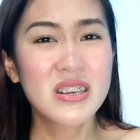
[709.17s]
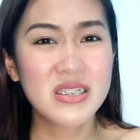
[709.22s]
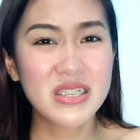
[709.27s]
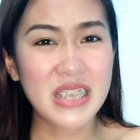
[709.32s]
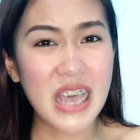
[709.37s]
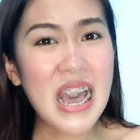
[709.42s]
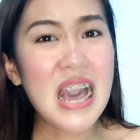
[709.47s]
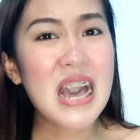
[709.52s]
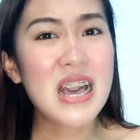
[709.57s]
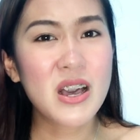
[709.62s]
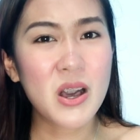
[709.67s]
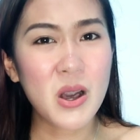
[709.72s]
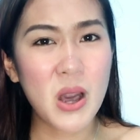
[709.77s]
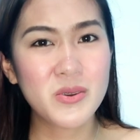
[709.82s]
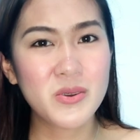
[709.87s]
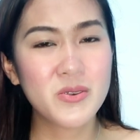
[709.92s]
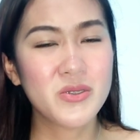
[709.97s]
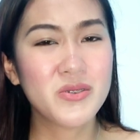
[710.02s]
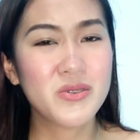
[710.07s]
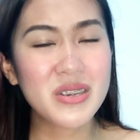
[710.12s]
Because I
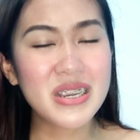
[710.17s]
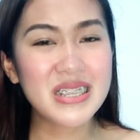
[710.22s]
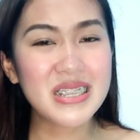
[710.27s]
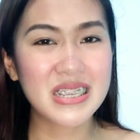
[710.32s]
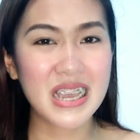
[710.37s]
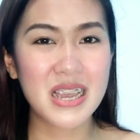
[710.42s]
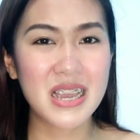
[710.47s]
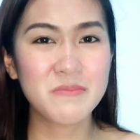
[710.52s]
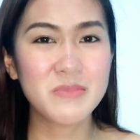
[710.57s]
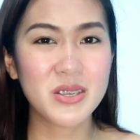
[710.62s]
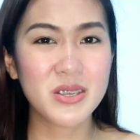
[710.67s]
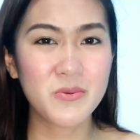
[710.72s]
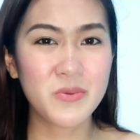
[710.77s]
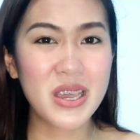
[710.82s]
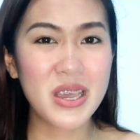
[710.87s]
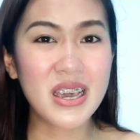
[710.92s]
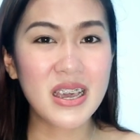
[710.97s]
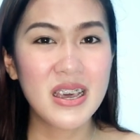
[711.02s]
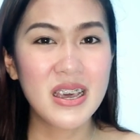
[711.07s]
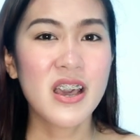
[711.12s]
upload 3 times a
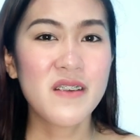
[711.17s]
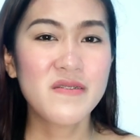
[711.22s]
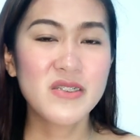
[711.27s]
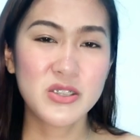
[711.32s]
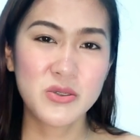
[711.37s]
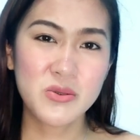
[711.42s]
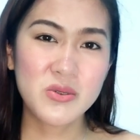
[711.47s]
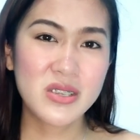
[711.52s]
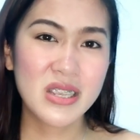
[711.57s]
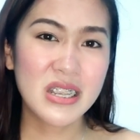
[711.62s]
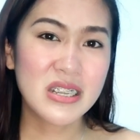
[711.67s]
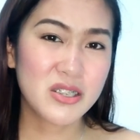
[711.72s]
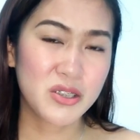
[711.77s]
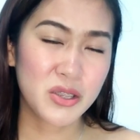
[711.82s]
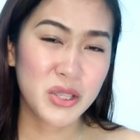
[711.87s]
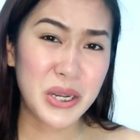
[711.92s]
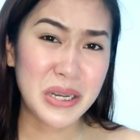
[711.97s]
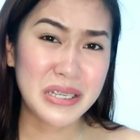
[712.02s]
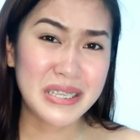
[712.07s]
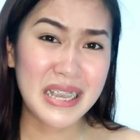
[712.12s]
week. Every Tuesdays,
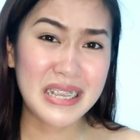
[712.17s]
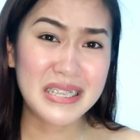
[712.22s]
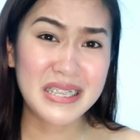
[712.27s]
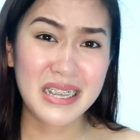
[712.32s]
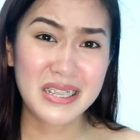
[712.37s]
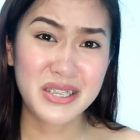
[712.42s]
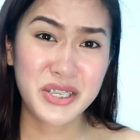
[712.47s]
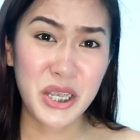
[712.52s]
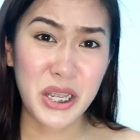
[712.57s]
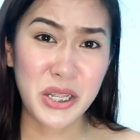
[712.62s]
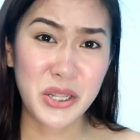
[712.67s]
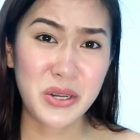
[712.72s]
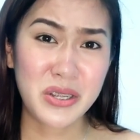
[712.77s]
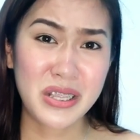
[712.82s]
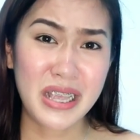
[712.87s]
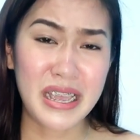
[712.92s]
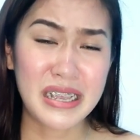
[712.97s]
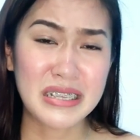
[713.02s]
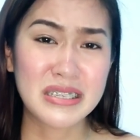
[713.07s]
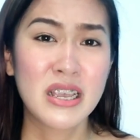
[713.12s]
Thursdays, and
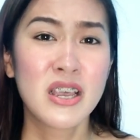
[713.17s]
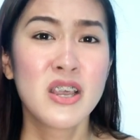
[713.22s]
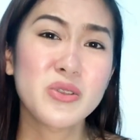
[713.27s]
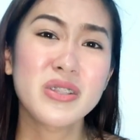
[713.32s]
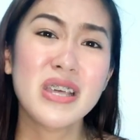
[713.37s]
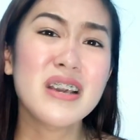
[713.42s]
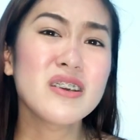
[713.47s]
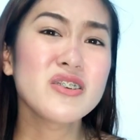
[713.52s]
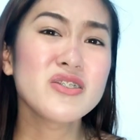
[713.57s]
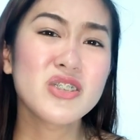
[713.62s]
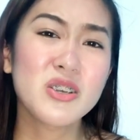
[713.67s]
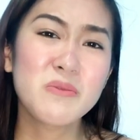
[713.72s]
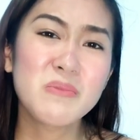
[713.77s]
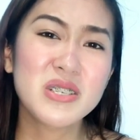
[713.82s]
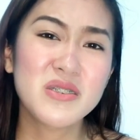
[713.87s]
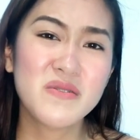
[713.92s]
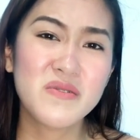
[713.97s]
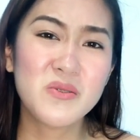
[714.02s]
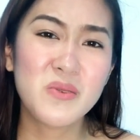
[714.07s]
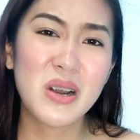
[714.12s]
Saturdays. So thank you so
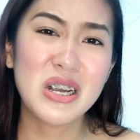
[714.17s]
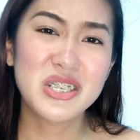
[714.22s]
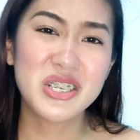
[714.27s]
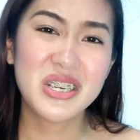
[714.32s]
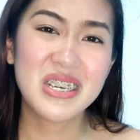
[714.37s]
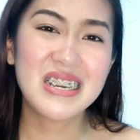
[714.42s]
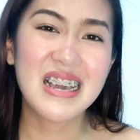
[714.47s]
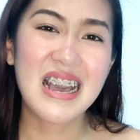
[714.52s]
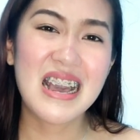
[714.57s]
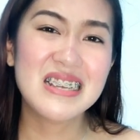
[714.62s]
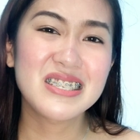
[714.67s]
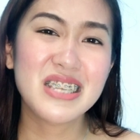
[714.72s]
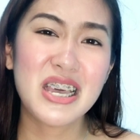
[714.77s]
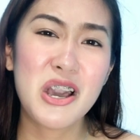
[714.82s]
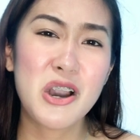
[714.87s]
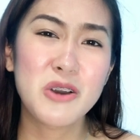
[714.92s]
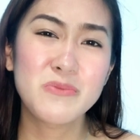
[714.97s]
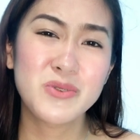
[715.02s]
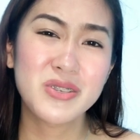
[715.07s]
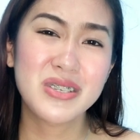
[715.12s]
much for watching guys.
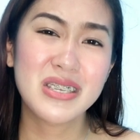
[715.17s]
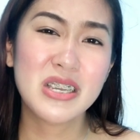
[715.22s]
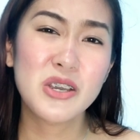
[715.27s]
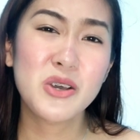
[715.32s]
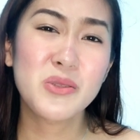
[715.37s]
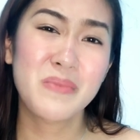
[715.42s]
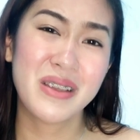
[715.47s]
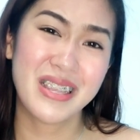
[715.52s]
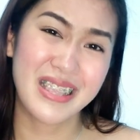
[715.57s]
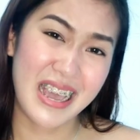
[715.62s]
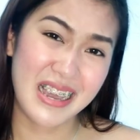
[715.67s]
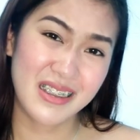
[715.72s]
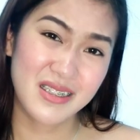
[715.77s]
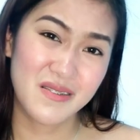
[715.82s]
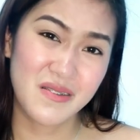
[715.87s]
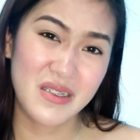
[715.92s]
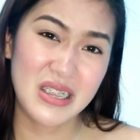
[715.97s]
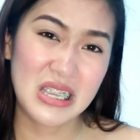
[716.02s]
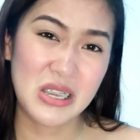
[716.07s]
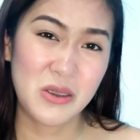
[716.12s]
I hope to see you on my
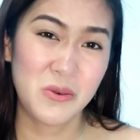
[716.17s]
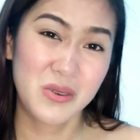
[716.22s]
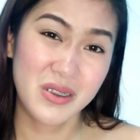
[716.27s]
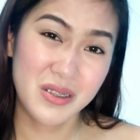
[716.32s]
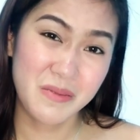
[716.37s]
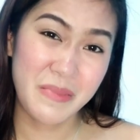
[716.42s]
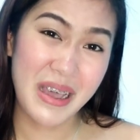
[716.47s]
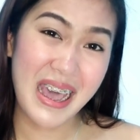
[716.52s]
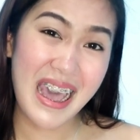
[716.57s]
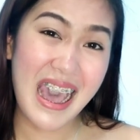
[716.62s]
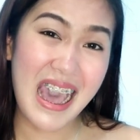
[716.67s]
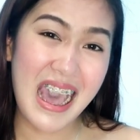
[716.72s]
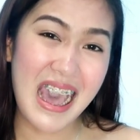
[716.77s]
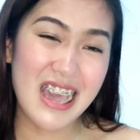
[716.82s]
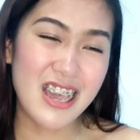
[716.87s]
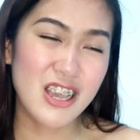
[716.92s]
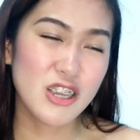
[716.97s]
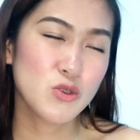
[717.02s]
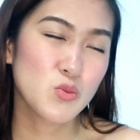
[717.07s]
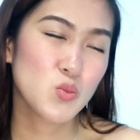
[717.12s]
next video.
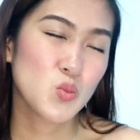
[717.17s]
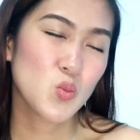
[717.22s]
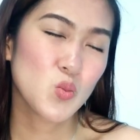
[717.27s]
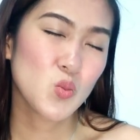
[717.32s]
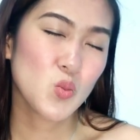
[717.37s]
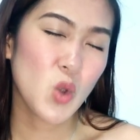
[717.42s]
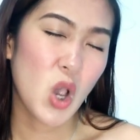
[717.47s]
Goodbye!